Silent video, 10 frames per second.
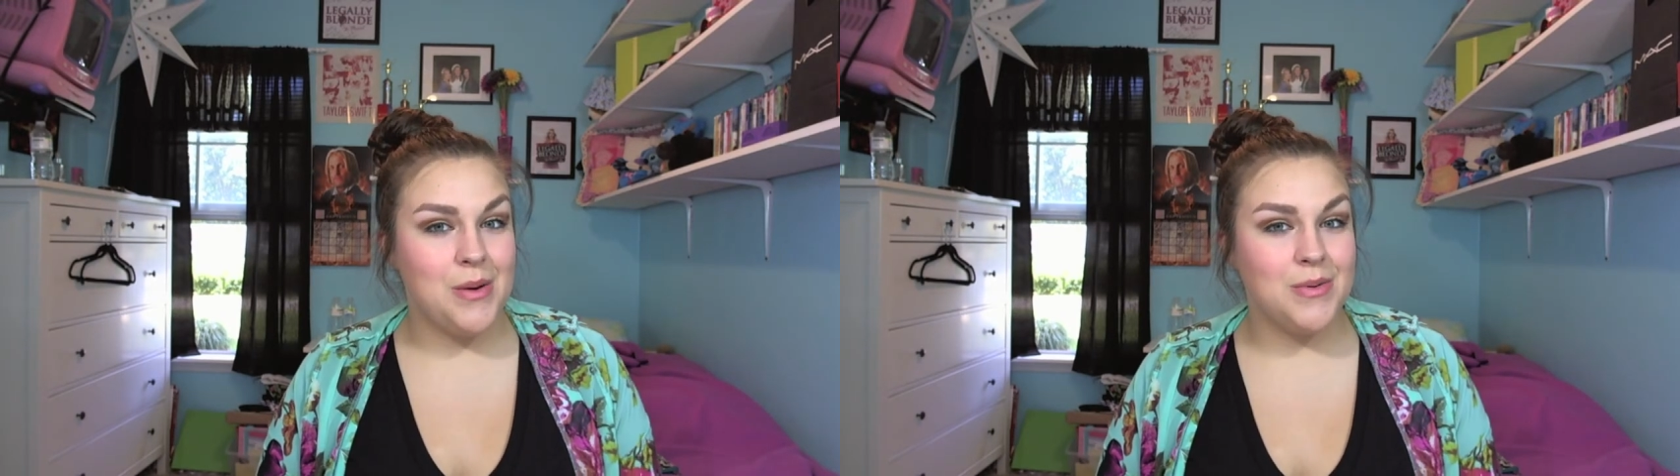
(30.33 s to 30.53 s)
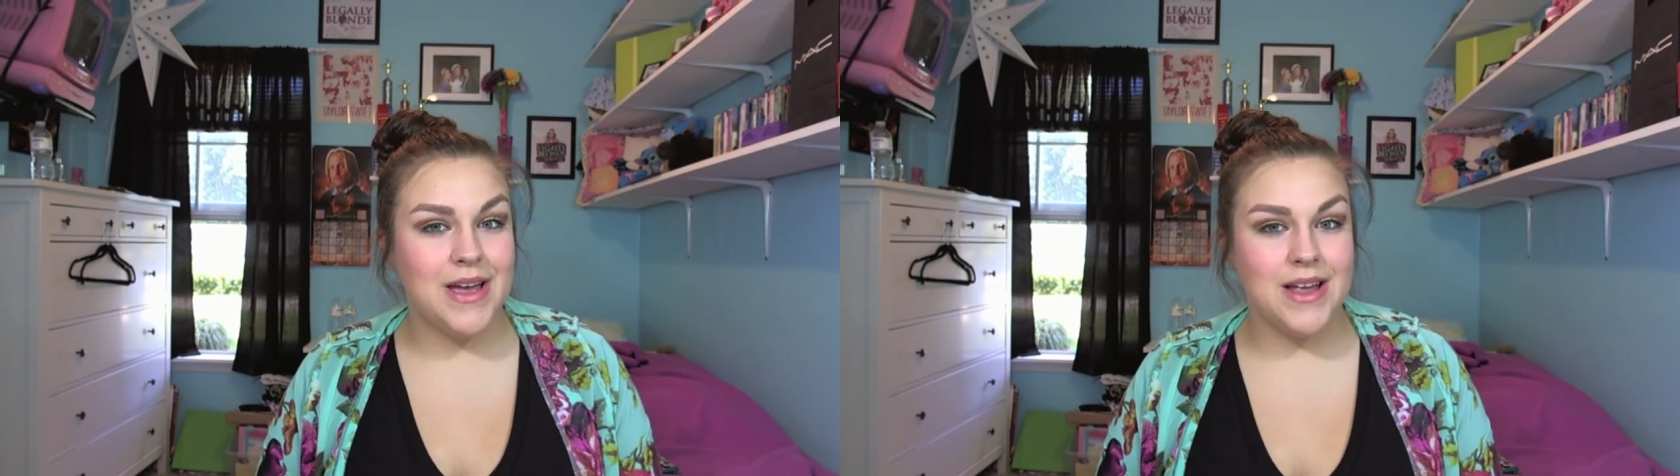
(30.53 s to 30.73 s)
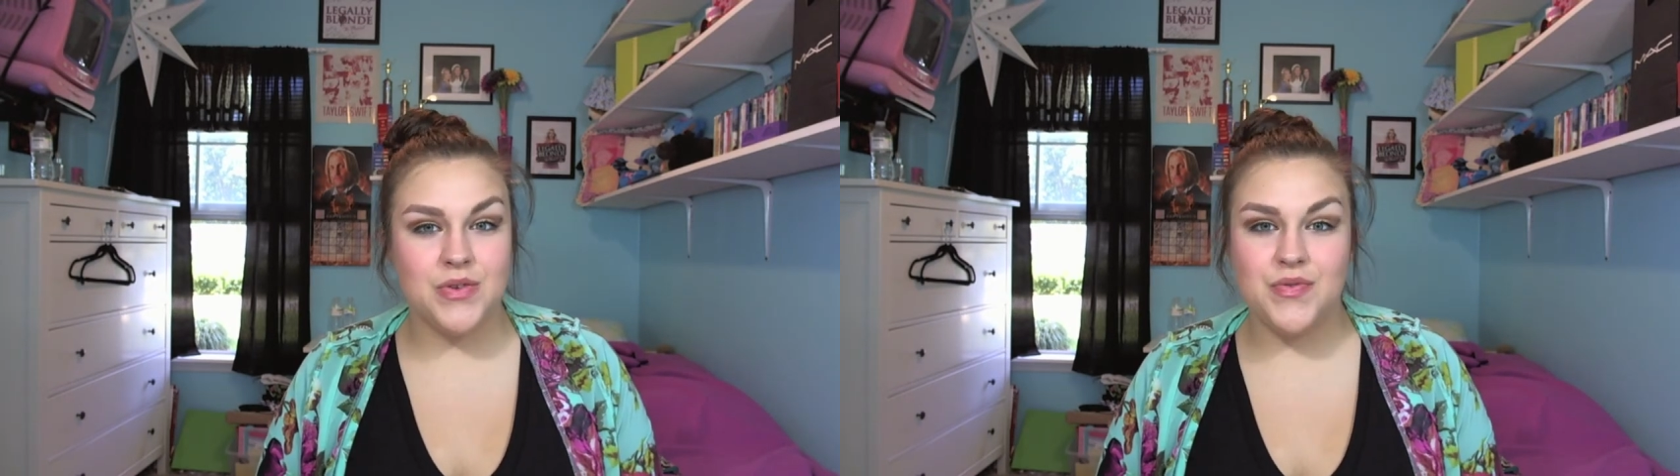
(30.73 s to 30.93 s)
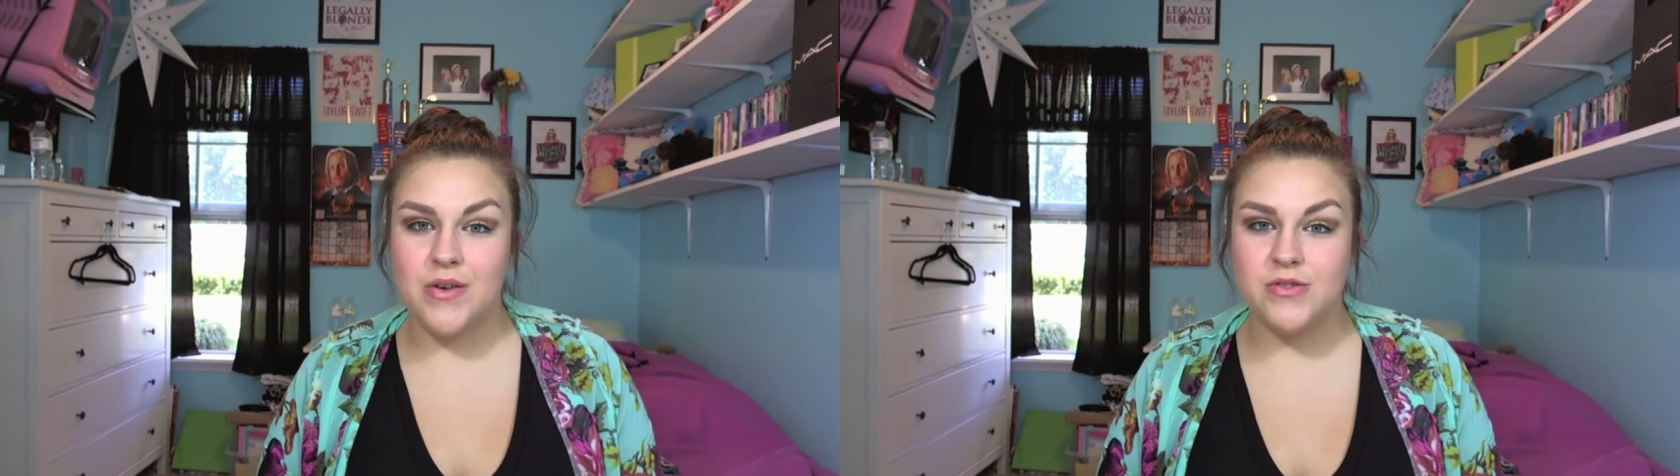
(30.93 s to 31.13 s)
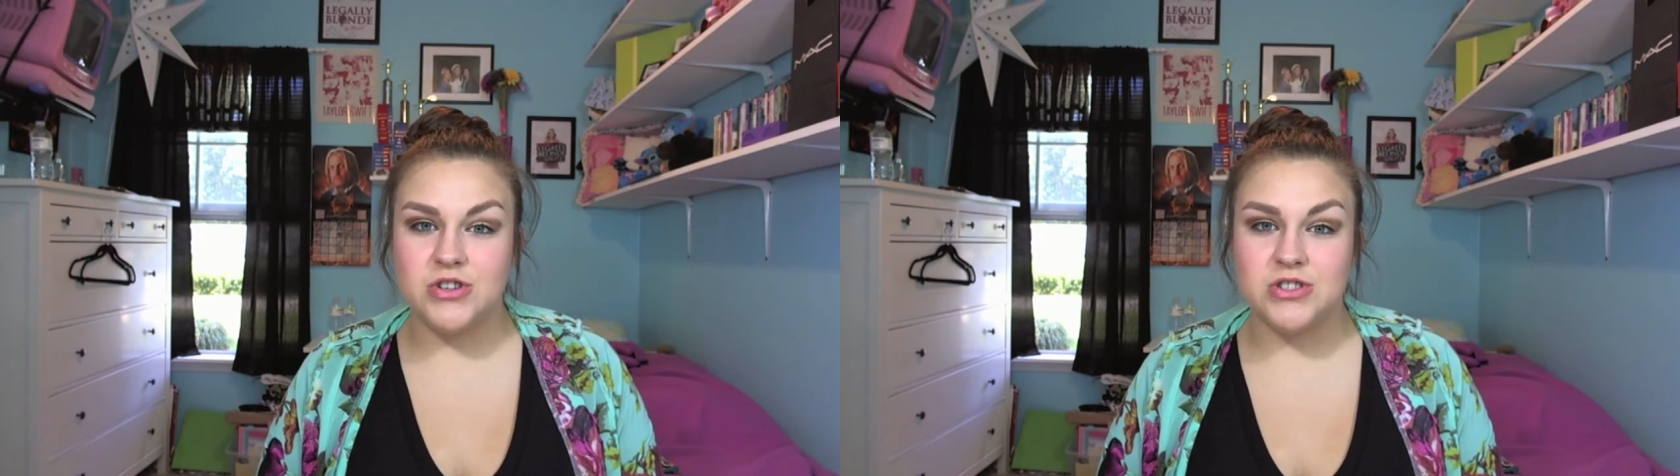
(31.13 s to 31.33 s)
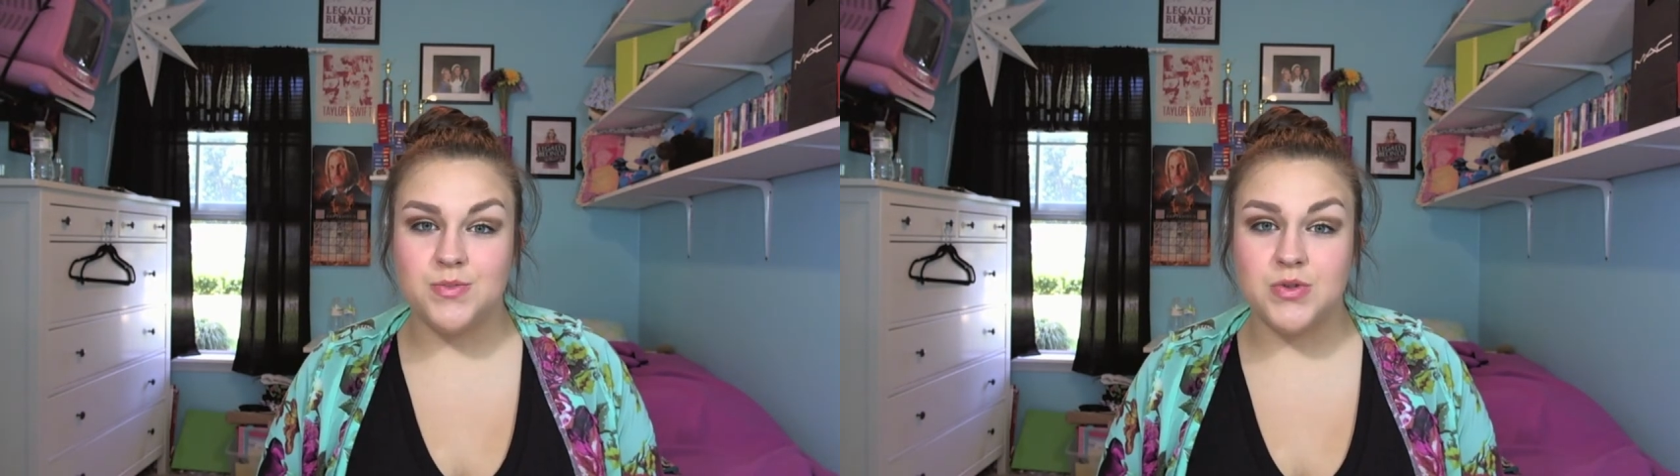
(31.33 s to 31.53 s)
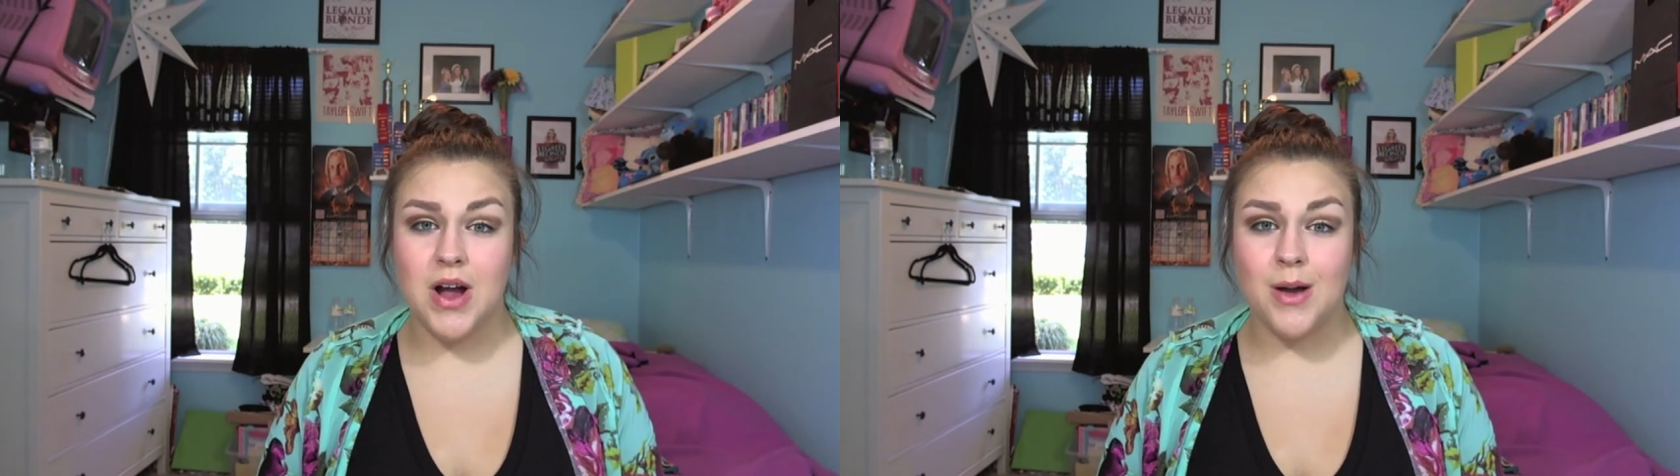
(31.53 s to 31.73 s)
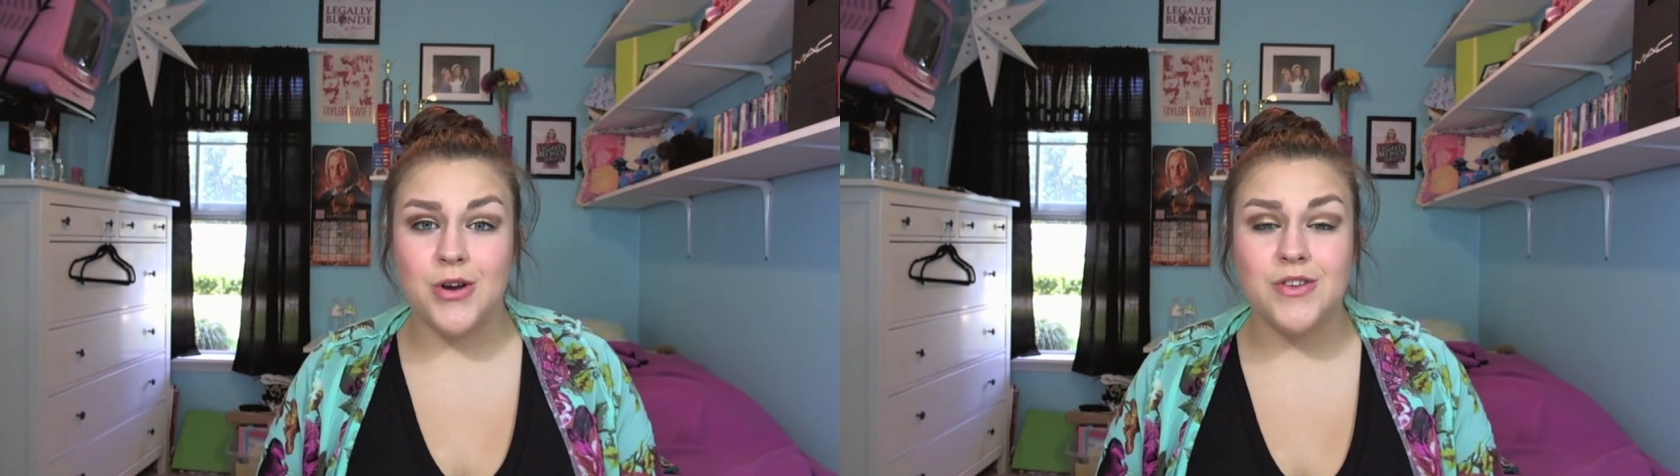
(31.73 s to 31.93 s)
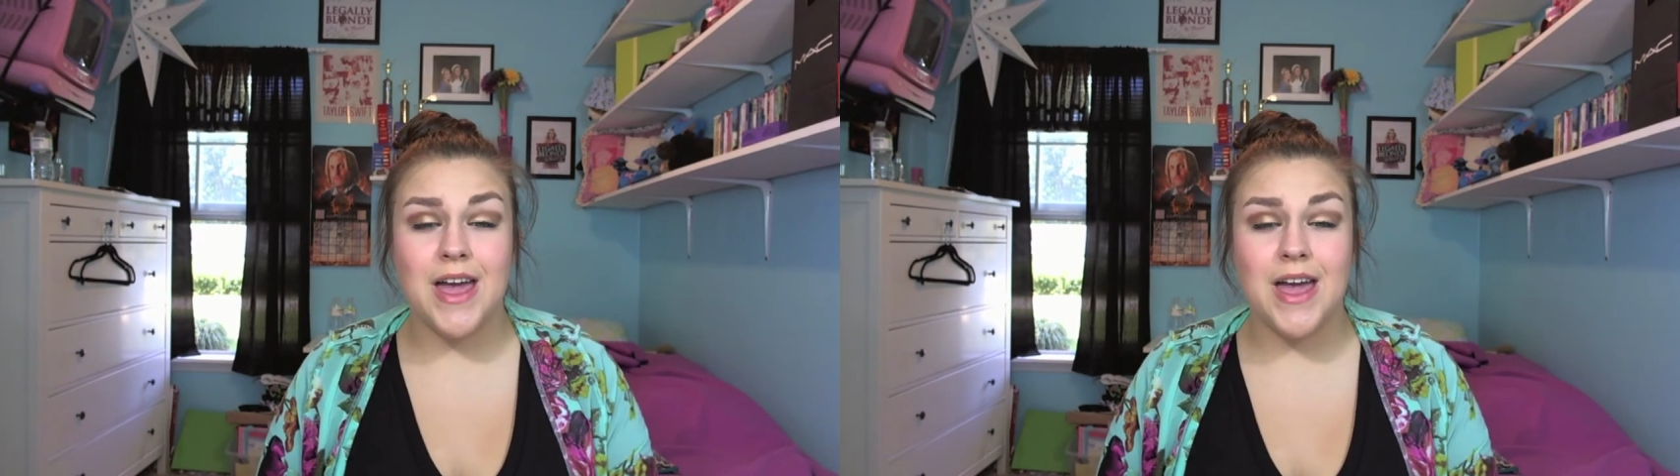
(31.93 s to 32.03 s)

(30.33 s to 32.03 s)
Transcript: when I get to 500 subscribers,